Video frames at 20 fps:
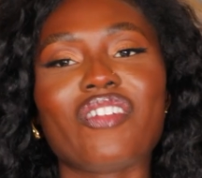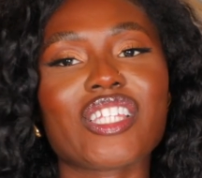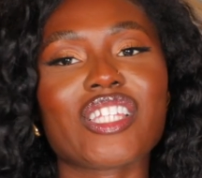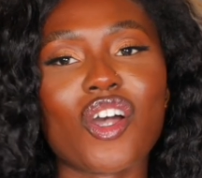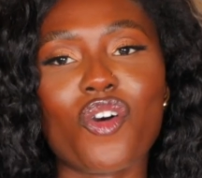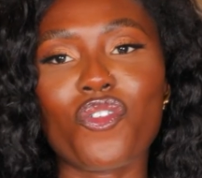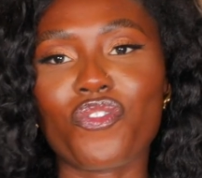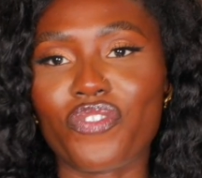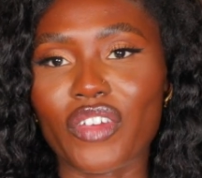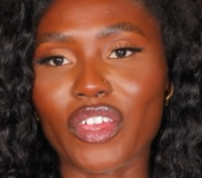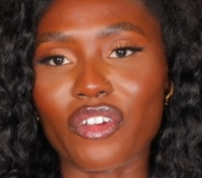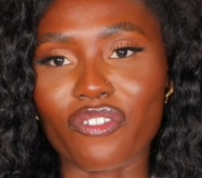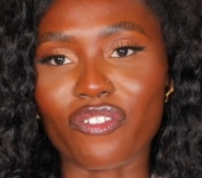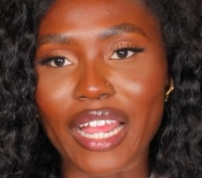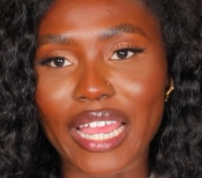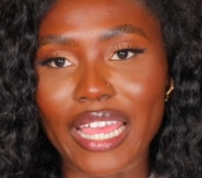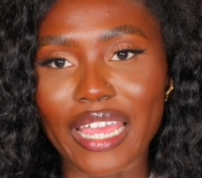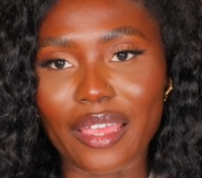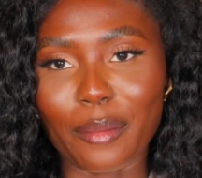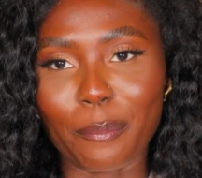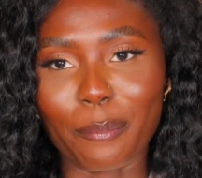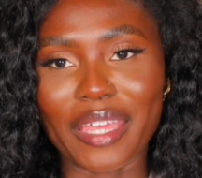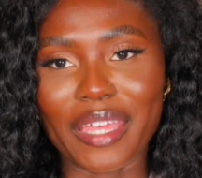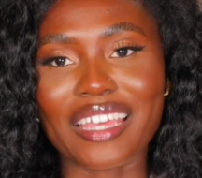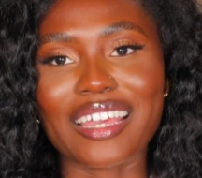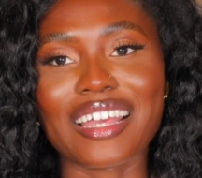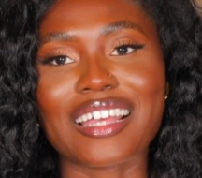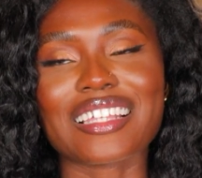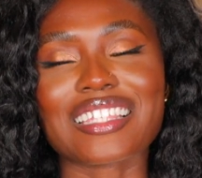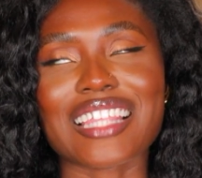it don't fit right,
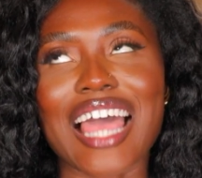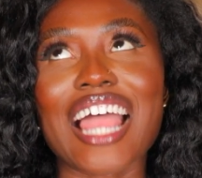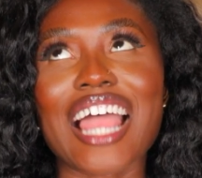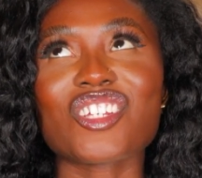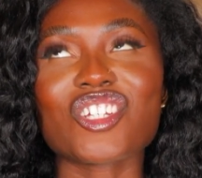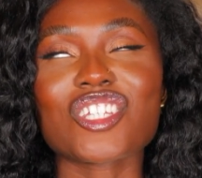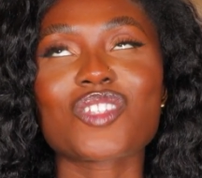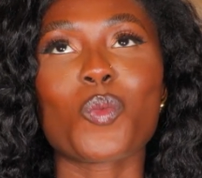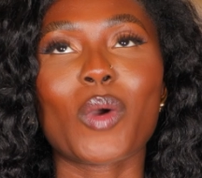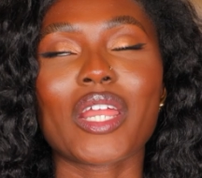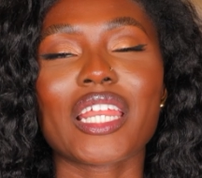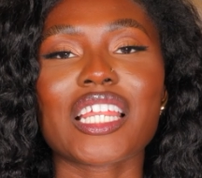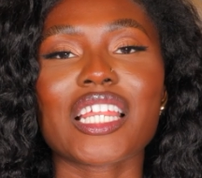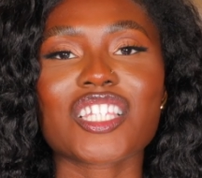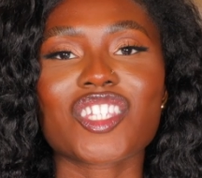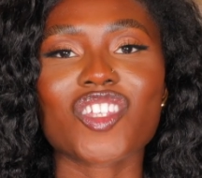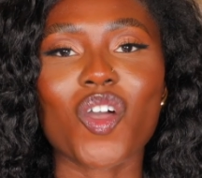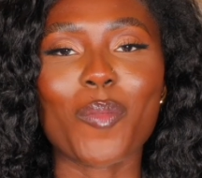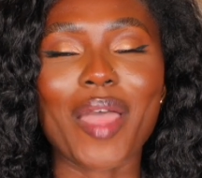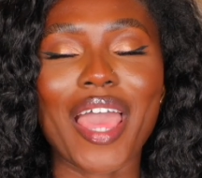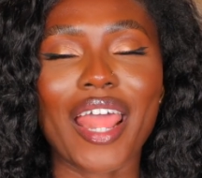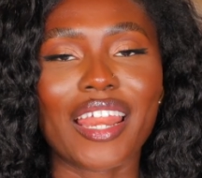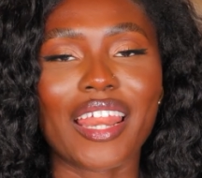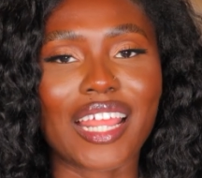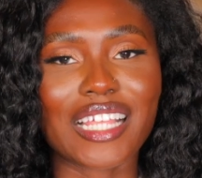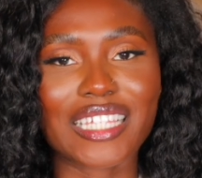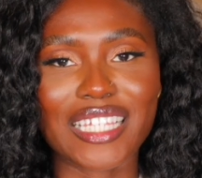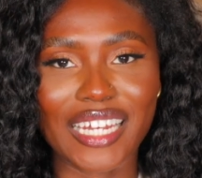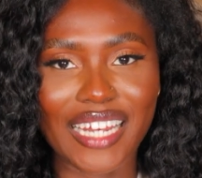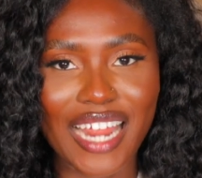because I just wanted it so bad and
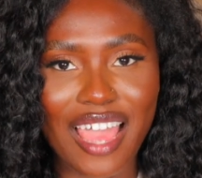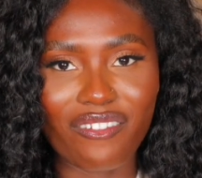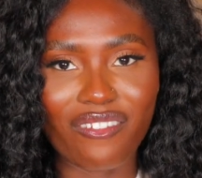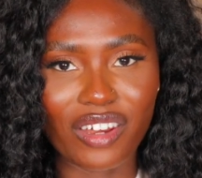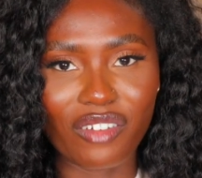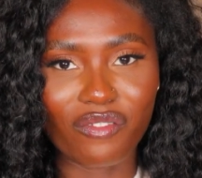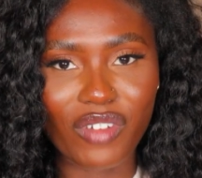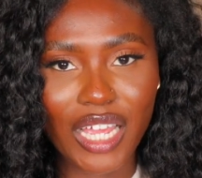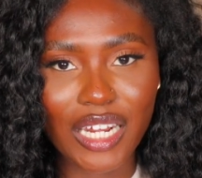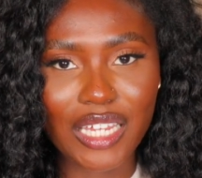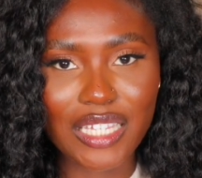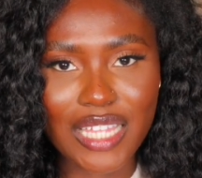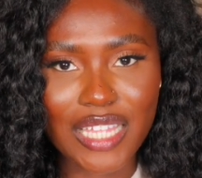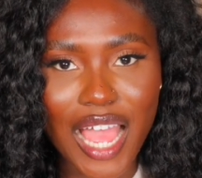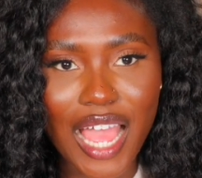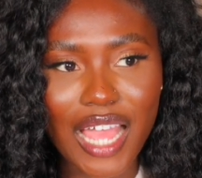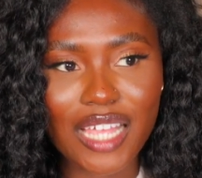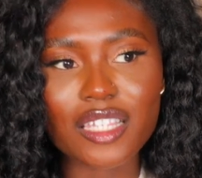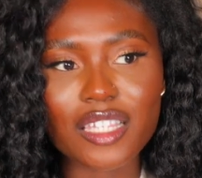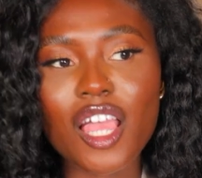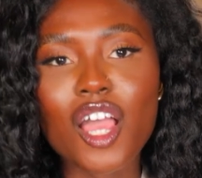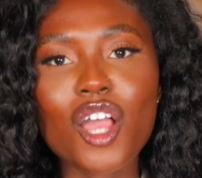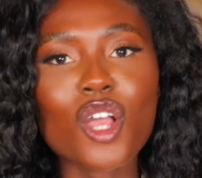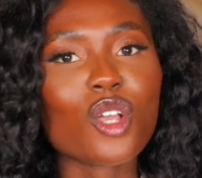they didn't have it in regular size.